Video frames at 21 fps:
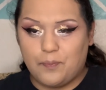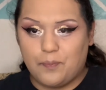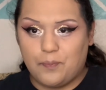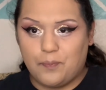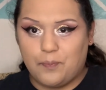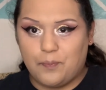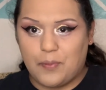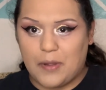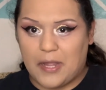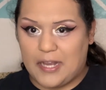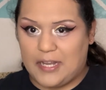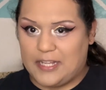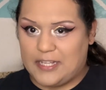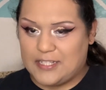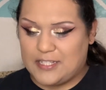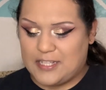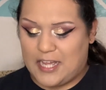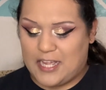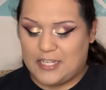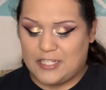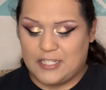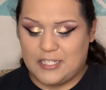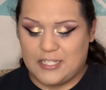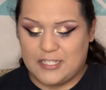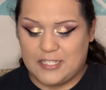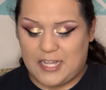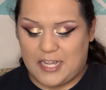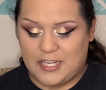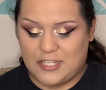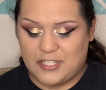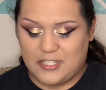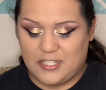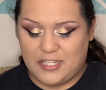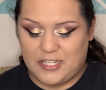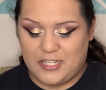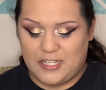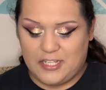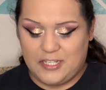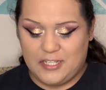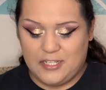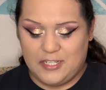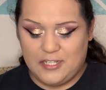Brittany's lashes, actually.
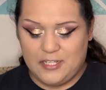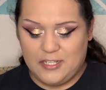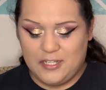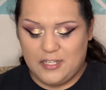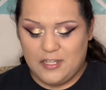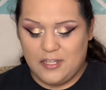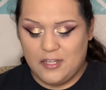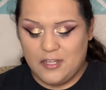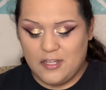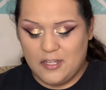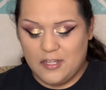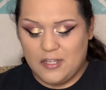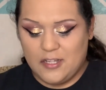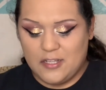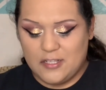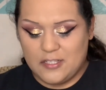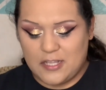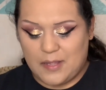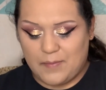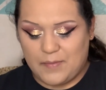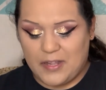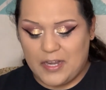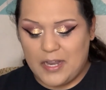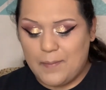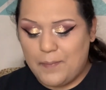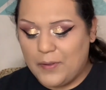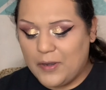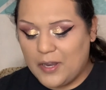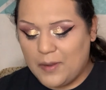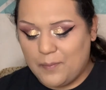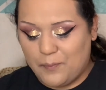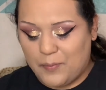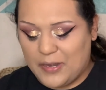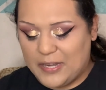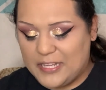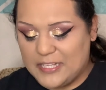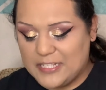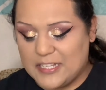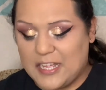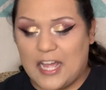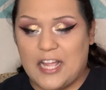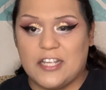So I'm gonna put on
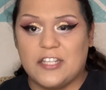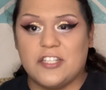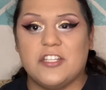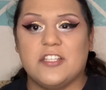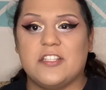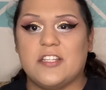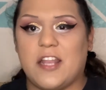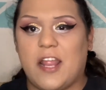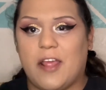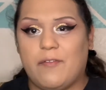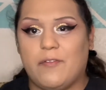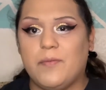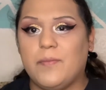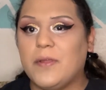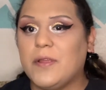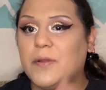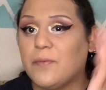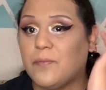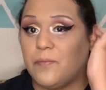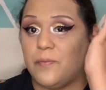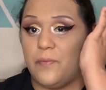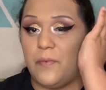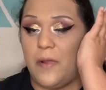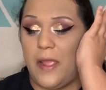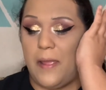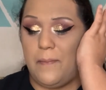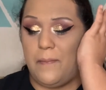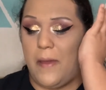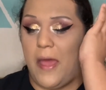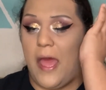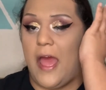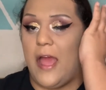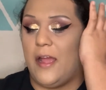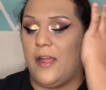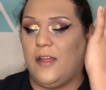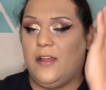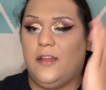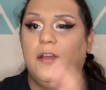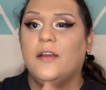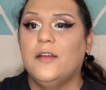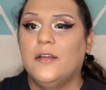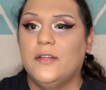Brittany's lashes and I will be right back.
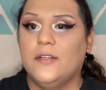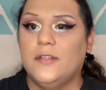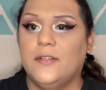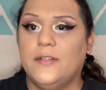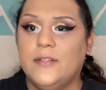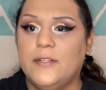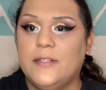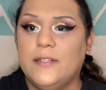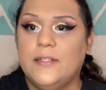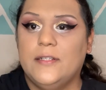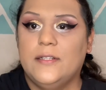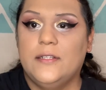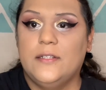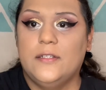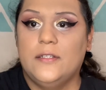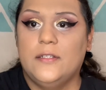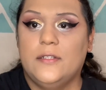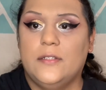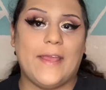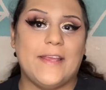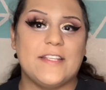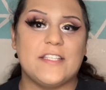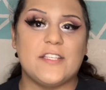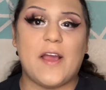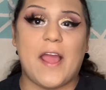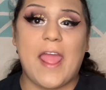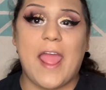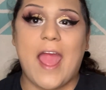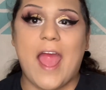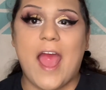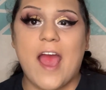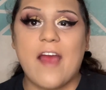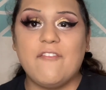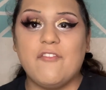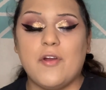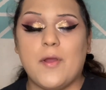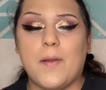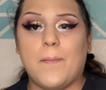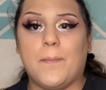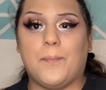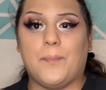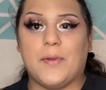So I have
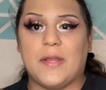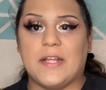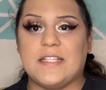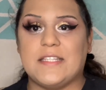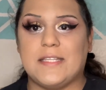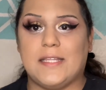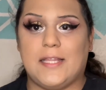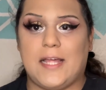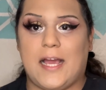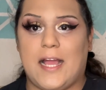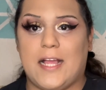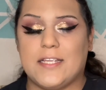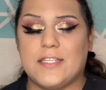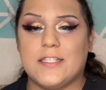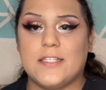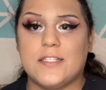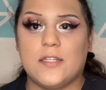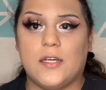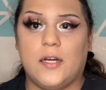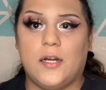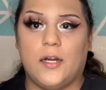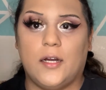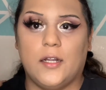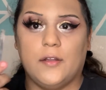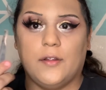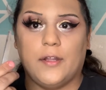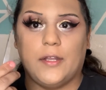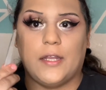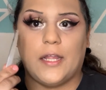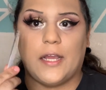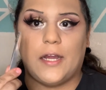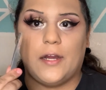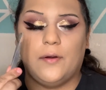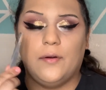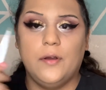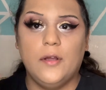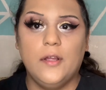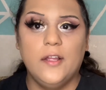Brit's lashes on right now.